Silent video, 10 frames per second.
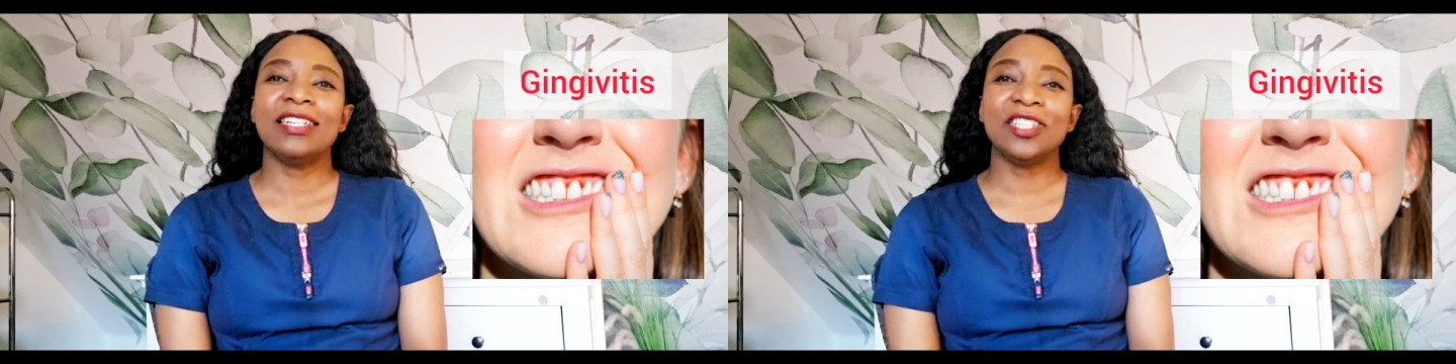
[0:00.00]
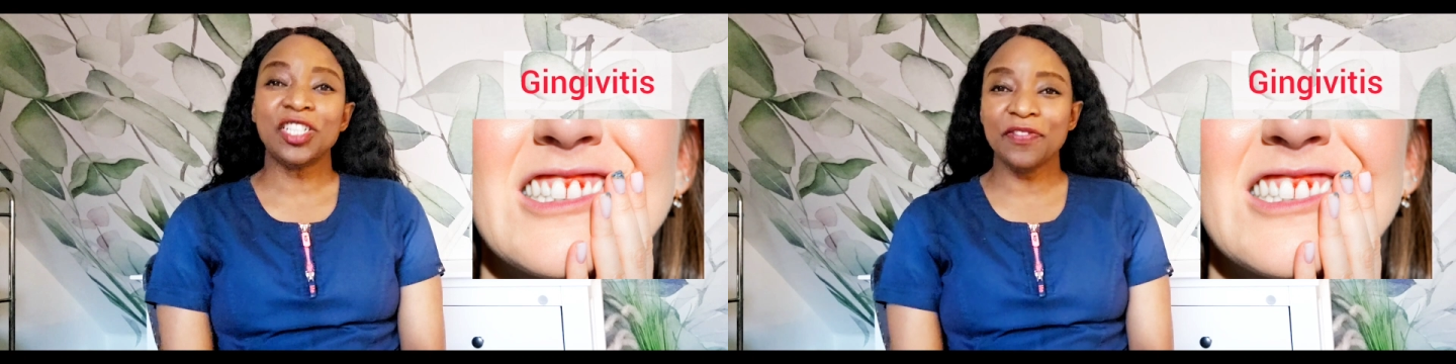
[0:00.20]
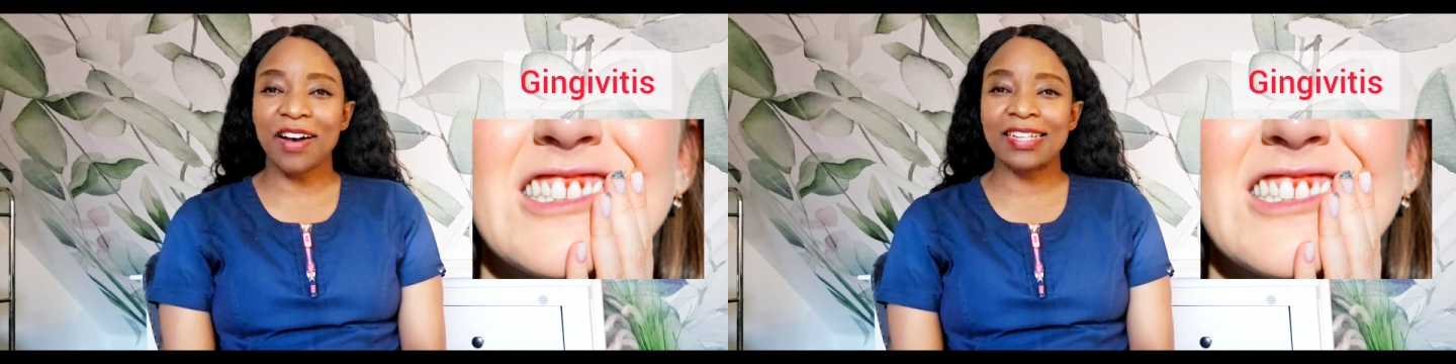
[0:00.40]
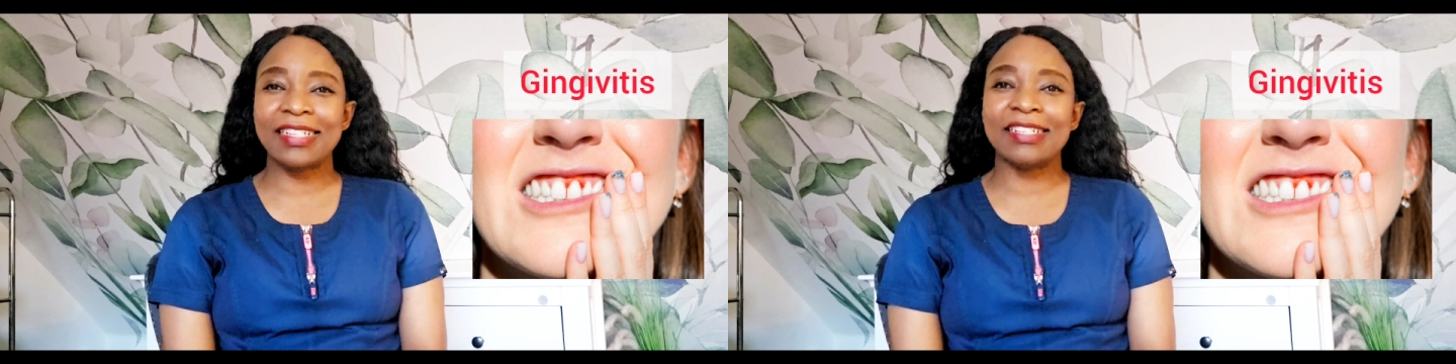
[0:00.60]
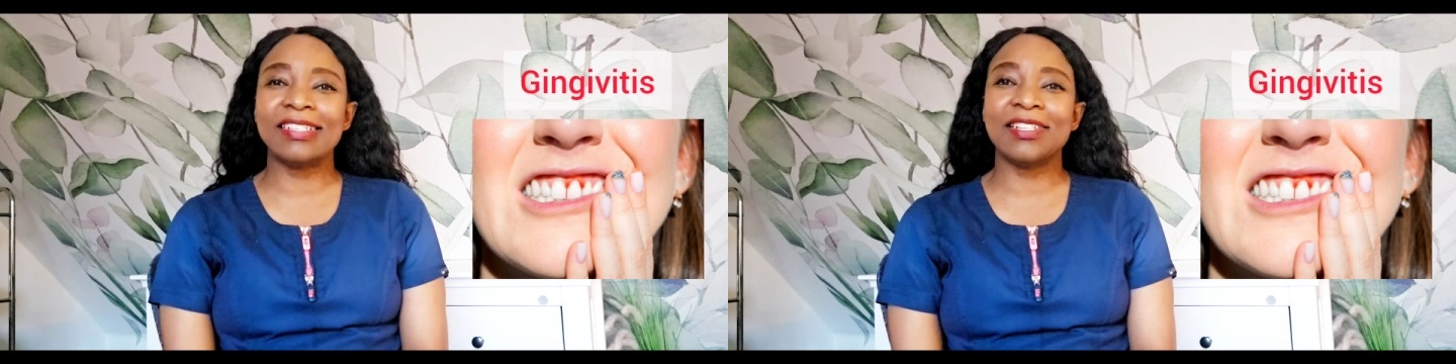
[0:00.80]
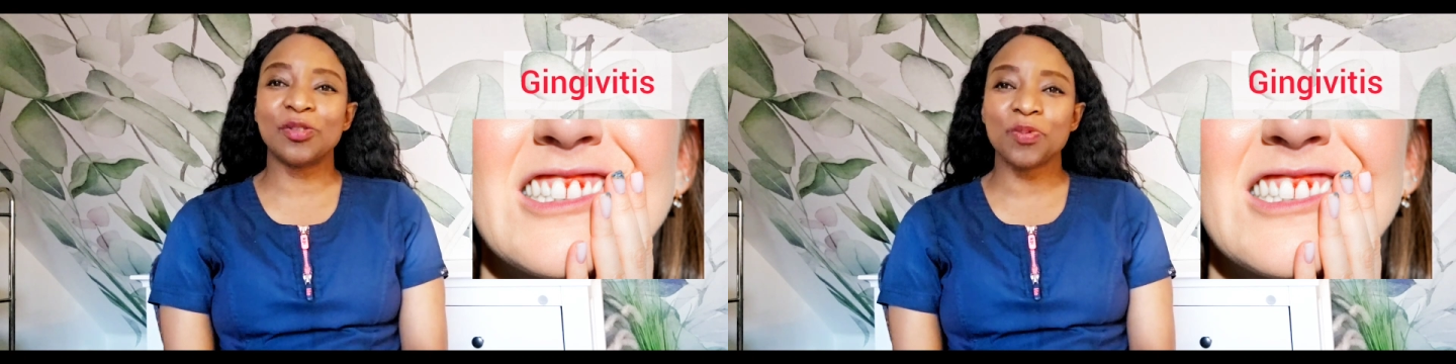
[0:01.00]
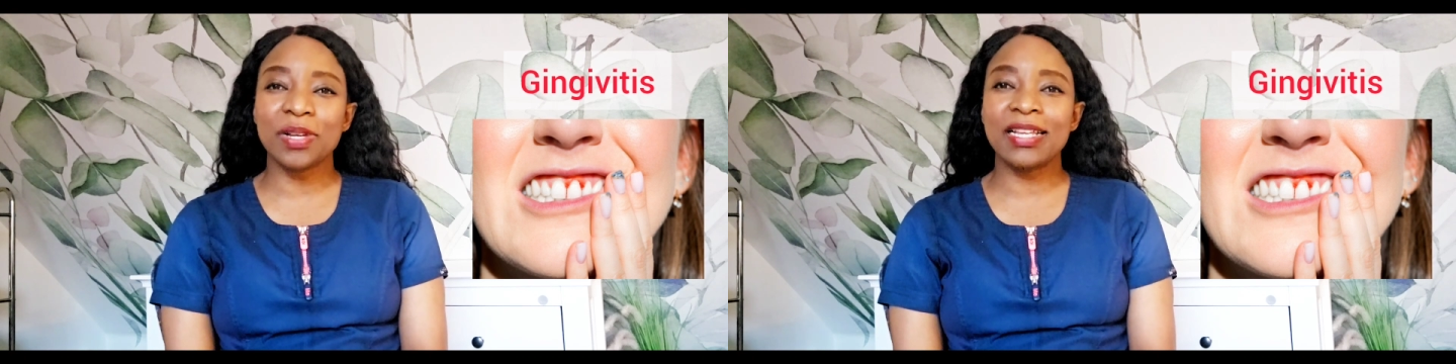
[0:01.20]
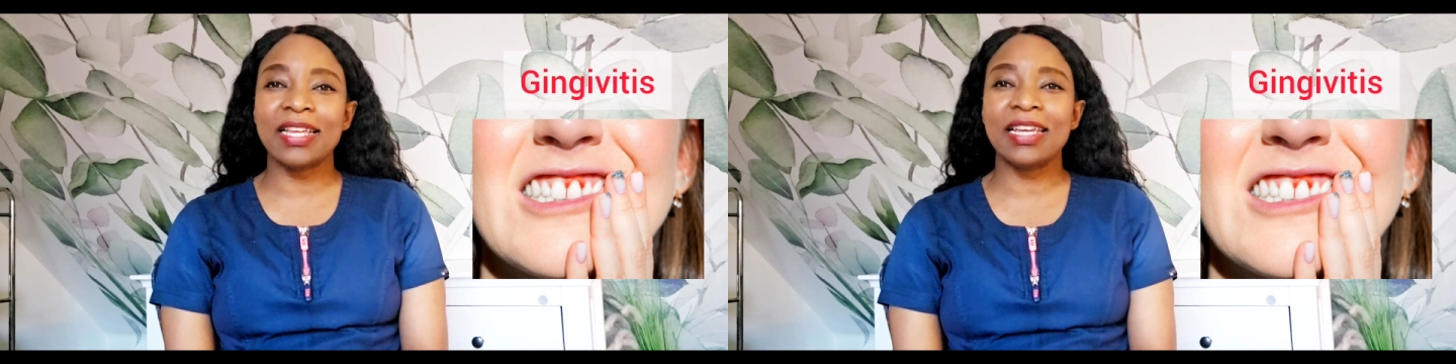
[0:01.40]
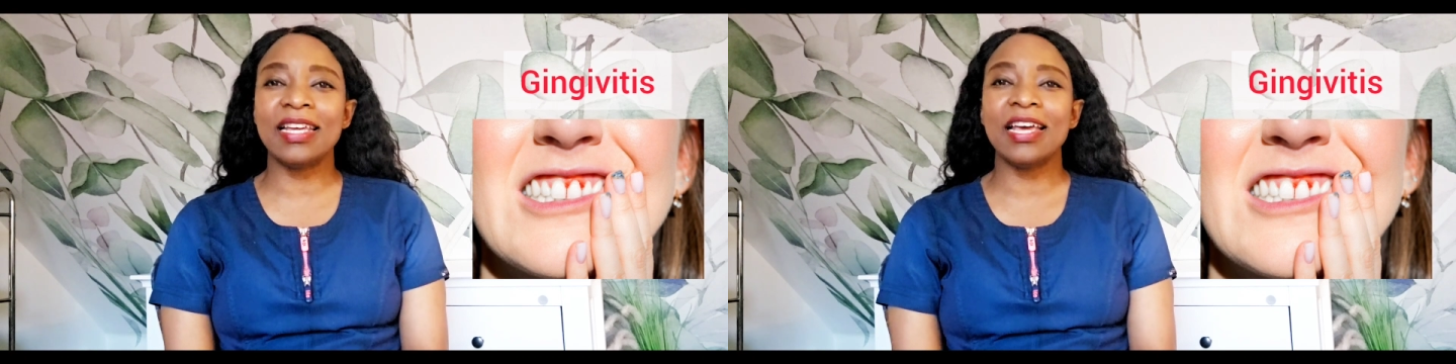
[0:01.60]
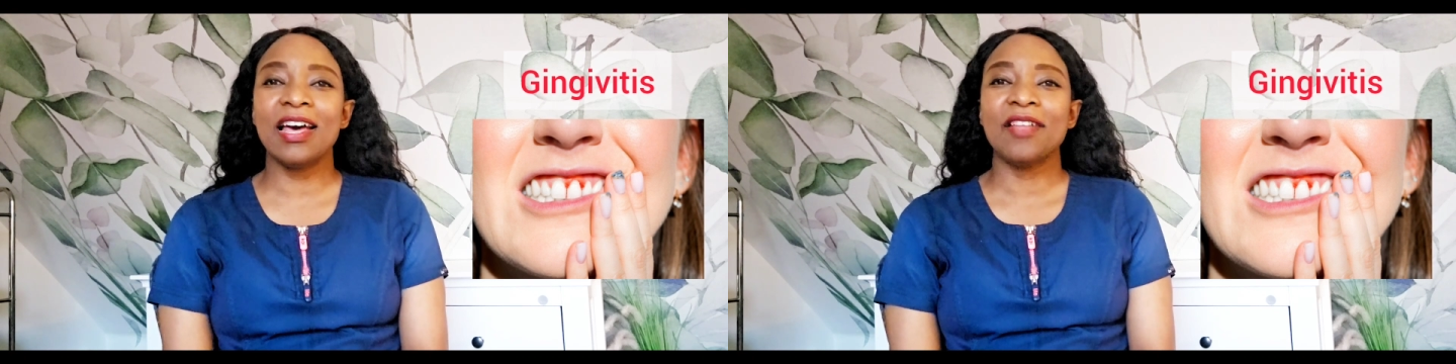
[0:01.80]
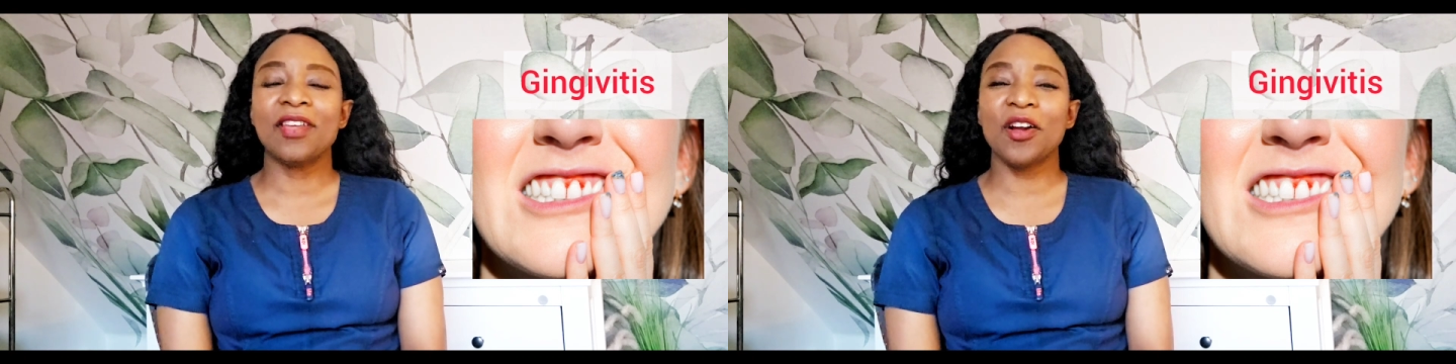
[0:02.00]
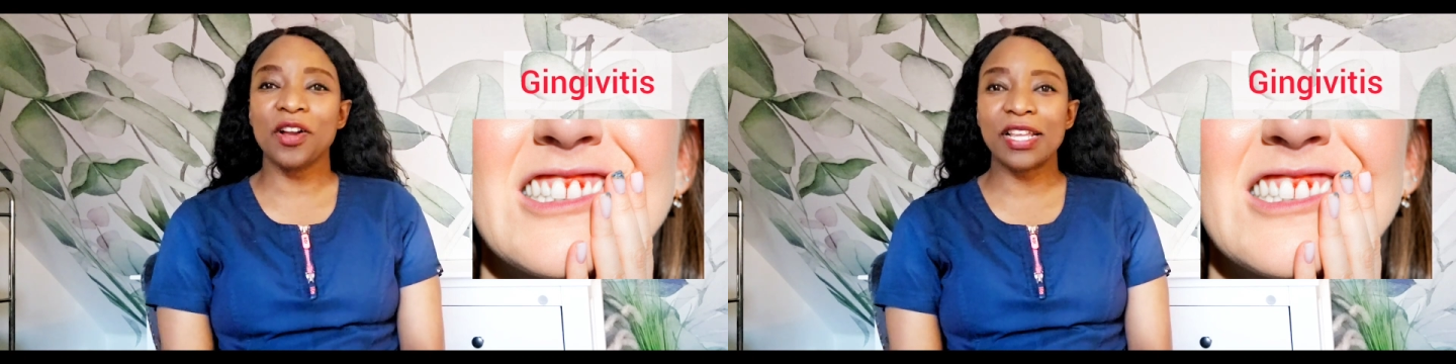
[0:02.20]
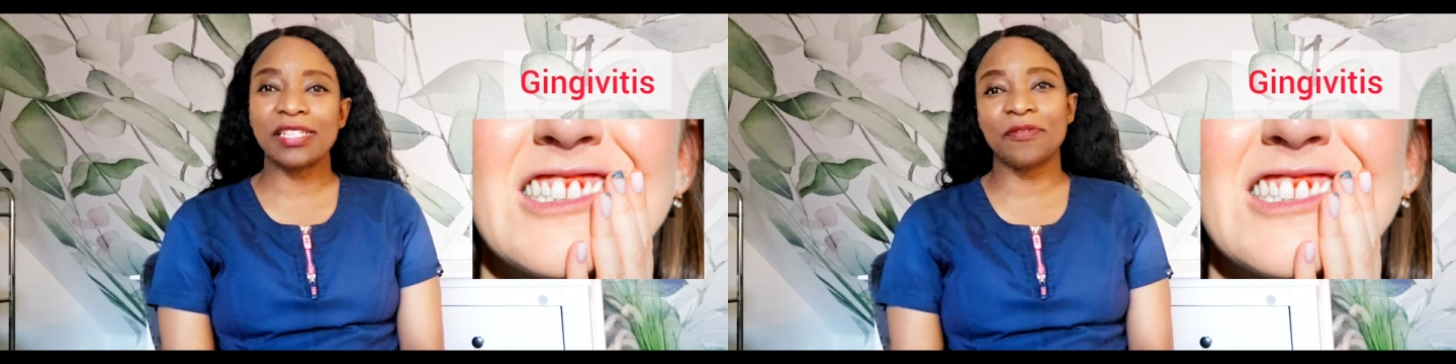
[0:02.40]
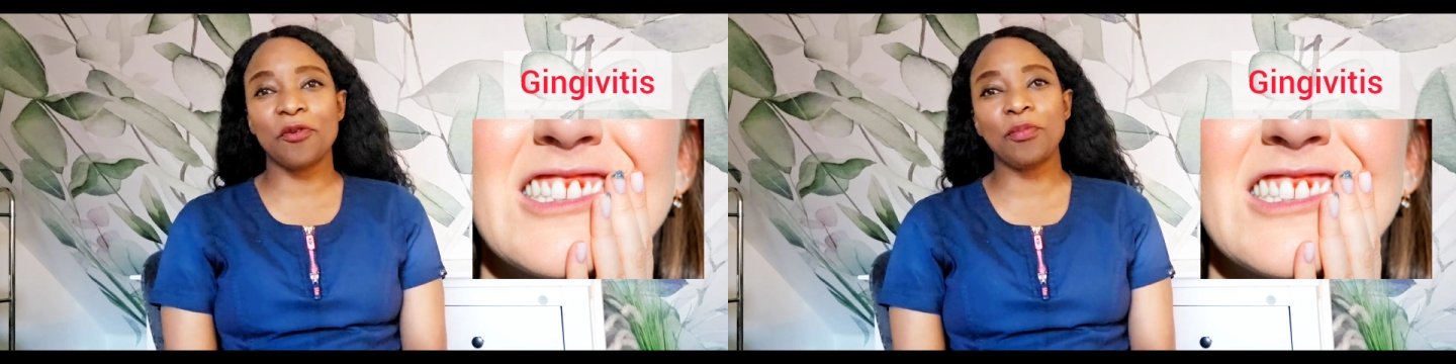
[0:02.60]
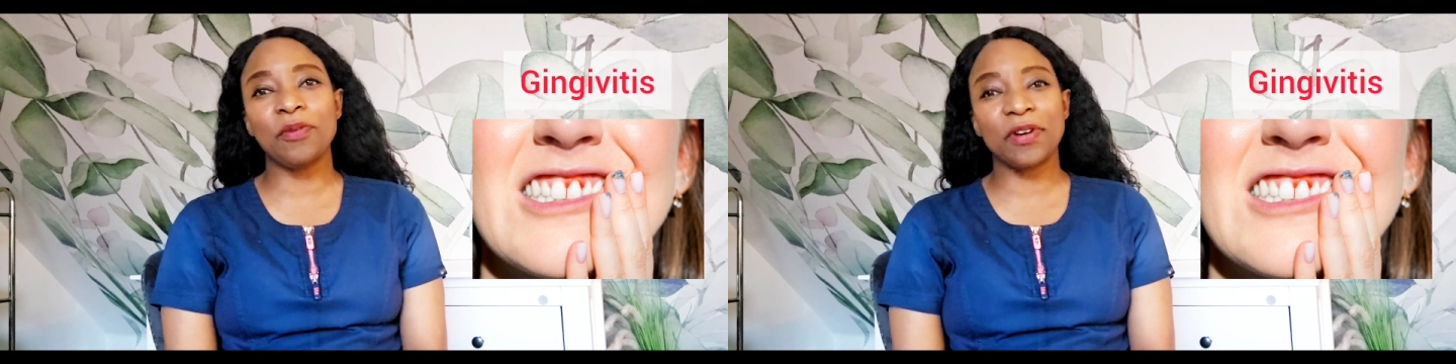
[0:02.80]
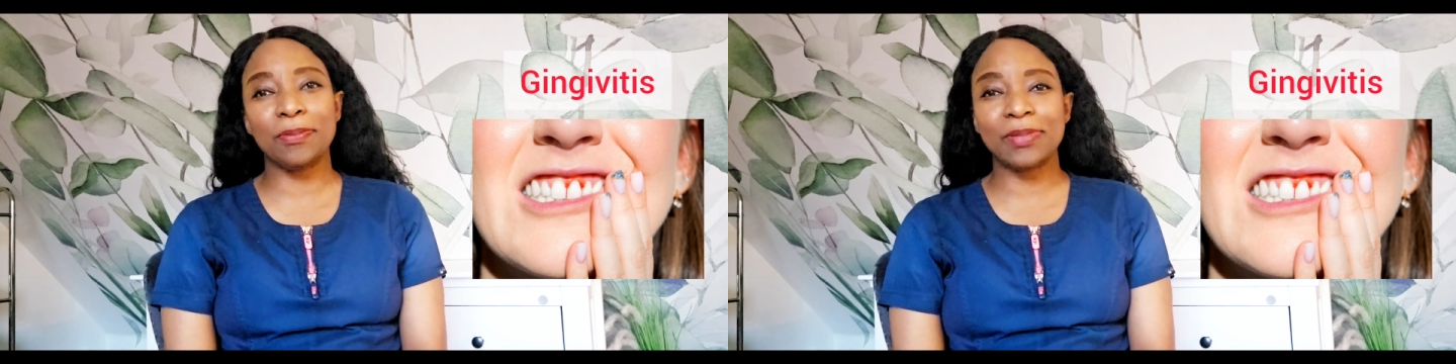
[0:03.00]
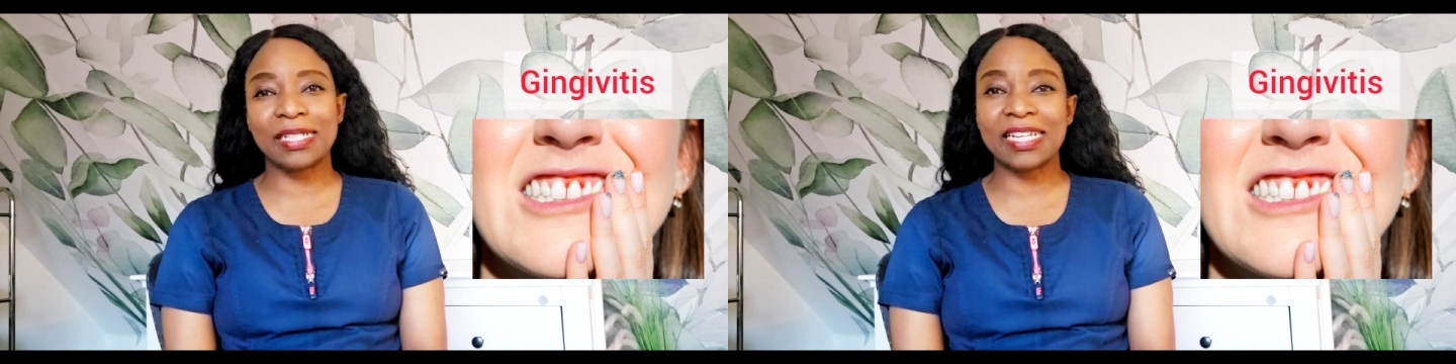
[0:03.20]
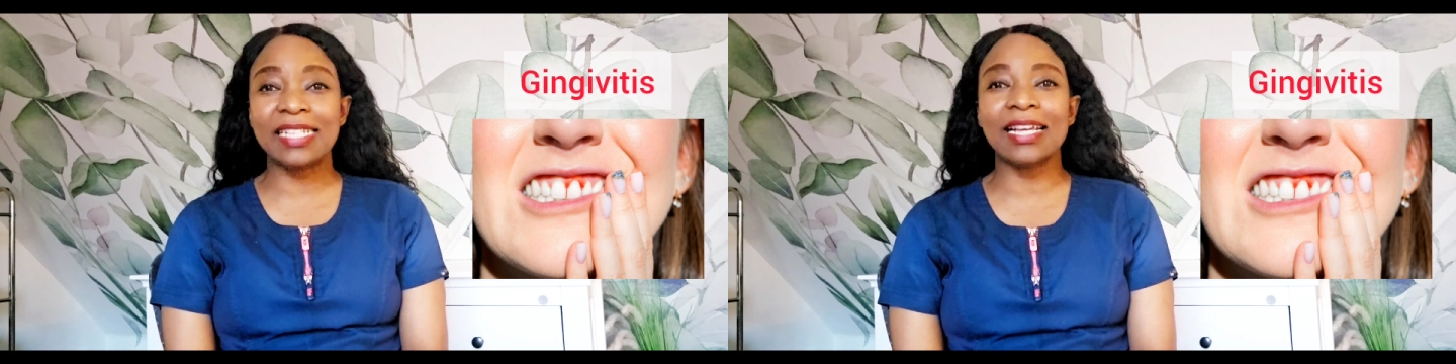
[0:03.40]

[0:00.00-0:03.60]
Gingivitis is really the earliest form of gum disease,